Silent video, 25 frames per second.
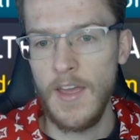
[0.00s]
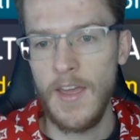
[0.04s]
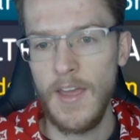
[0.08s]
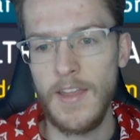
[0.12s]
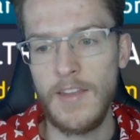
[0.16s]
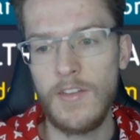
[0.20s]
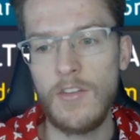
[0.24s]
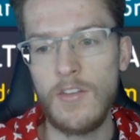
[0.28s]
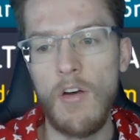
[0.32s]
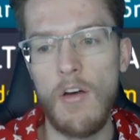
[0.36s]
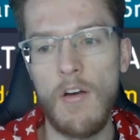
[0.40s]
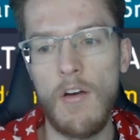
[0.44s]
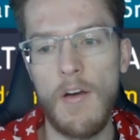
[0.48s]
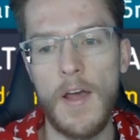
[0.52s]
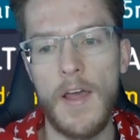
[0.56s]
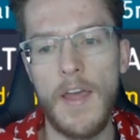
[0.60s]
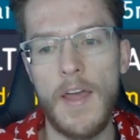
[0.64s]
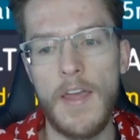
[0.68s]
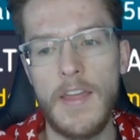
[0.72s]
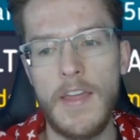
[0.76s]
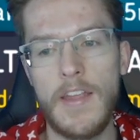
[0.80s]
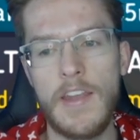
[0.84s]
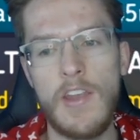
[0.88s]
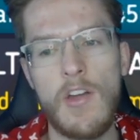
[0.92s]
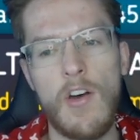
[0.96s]
Not
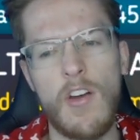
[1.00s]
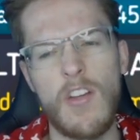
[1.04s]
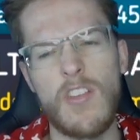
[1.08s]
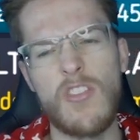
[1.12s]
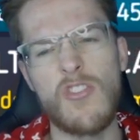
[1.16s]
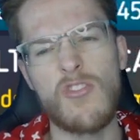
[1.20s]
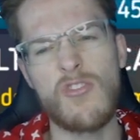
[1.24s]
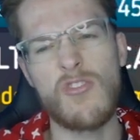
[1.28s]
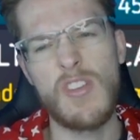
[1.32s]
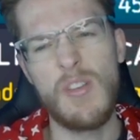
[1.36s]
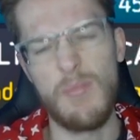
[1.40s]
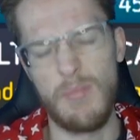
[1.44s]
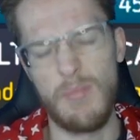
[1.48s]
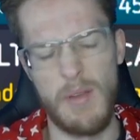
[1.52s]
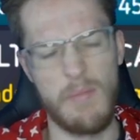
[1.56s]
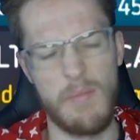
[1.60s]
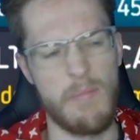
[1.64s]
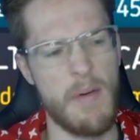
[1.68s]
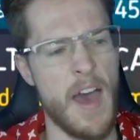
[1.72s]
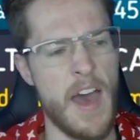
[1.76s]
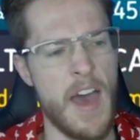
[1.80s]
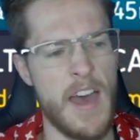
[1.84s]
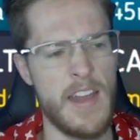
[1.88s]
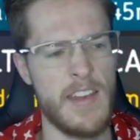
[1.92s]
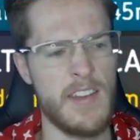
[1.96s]
extremely
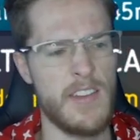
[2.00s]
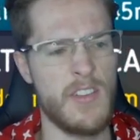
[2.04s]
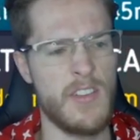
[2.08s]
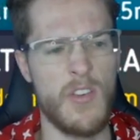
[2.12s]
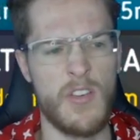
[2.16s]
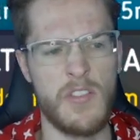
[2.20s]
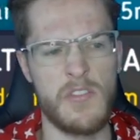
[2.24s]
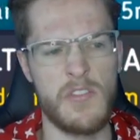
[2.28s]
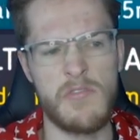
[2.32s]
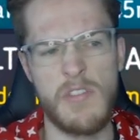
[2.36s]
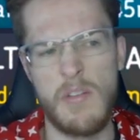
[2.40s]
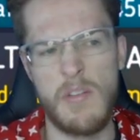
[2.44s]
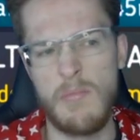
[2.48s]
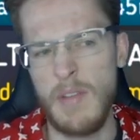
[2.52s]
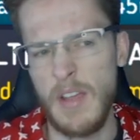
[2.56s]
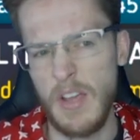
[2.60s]
bad, not extremely